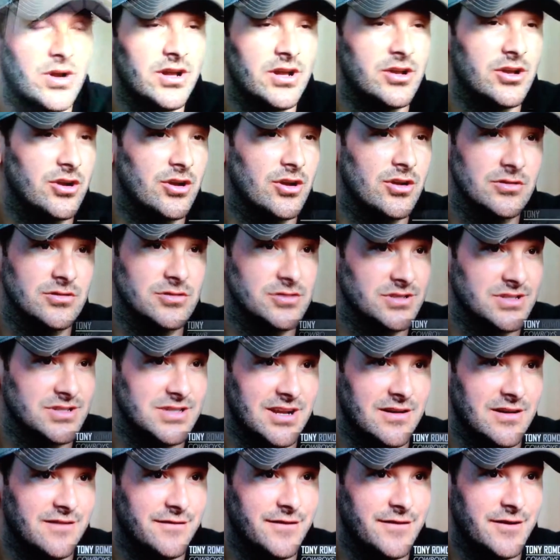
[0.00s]
win and you're going to lose in the
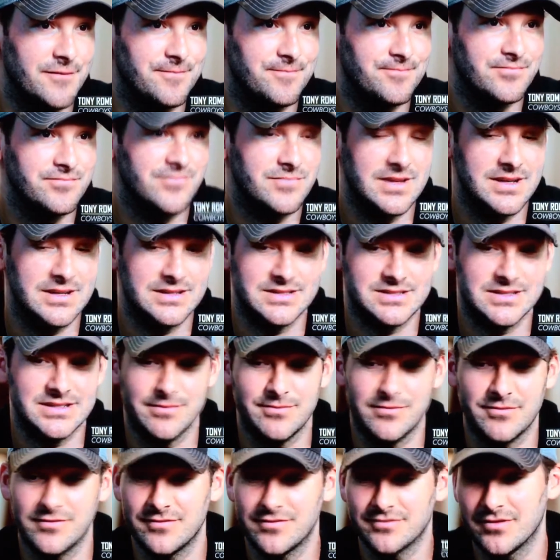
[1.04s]
NFL. It's
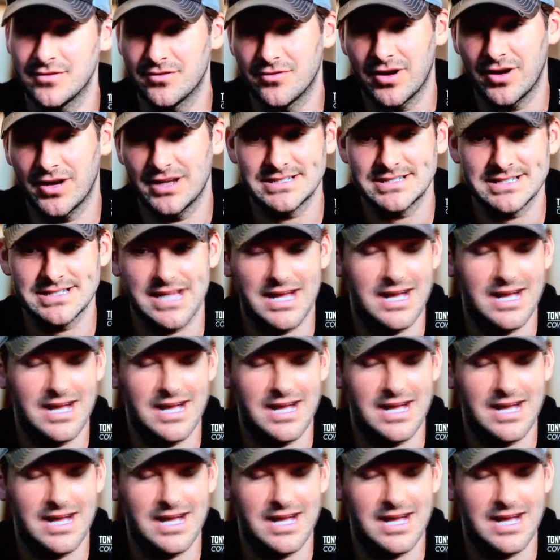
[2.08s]
some of the greatest